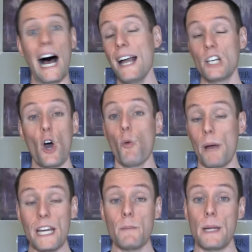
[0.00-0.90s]
I know
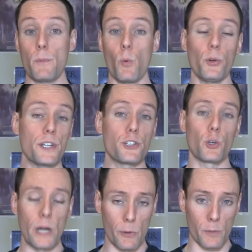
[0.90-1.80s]
many people will
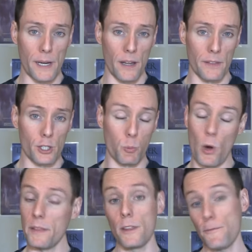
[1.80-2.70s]
disagree with me on this
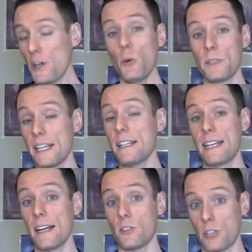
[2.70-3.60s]
one. The film
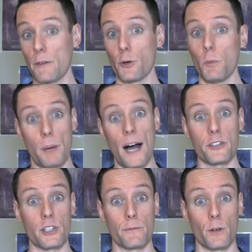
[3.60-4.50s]
did get several
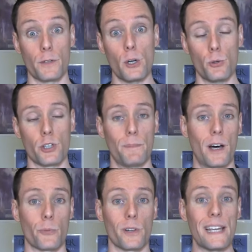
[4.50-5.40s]
positive reviews
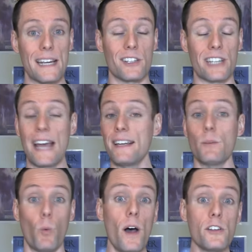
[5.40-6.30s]
upon release, and
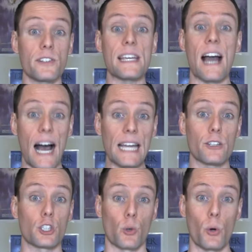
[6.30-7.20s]
it was the
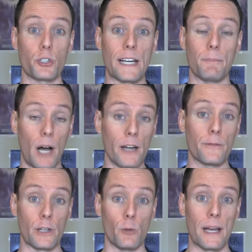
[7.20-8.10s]
highest grossing
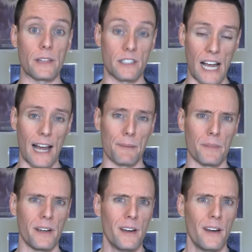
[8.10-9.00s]
Bond film at the time.
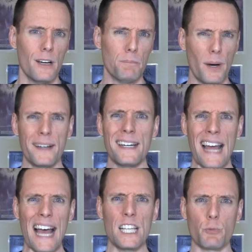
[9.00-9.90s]
But it
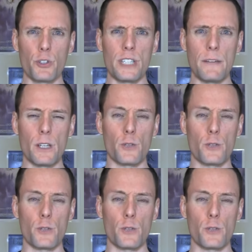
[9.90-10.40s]
has received